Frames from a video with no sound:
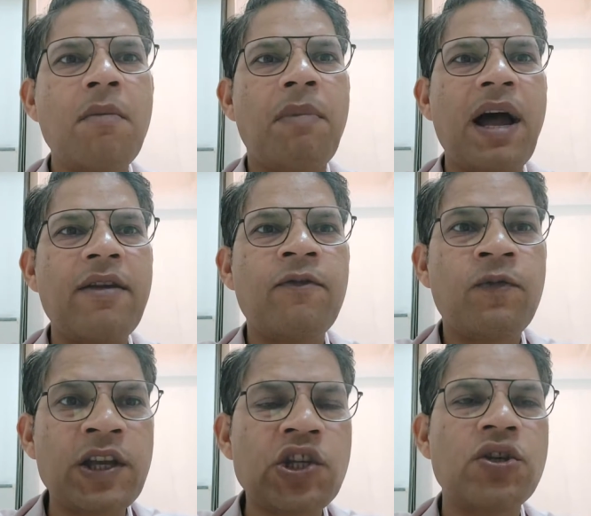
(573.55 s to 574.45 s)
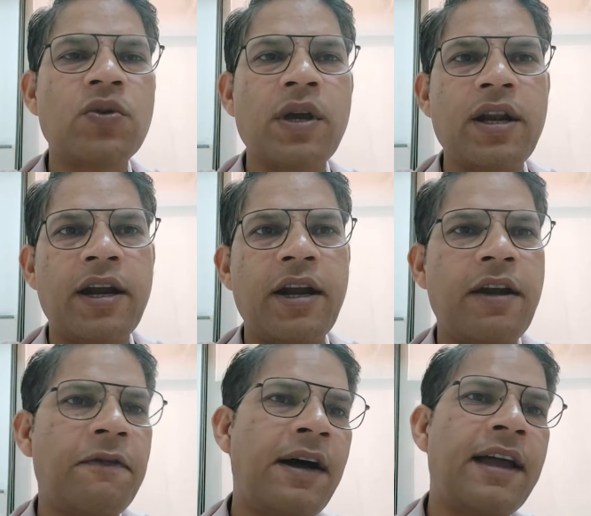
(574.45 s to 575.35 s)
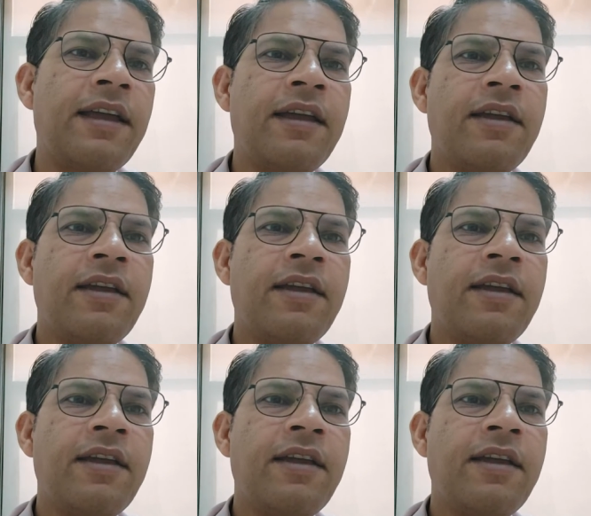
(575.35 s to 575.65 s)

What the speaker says: by which you can identify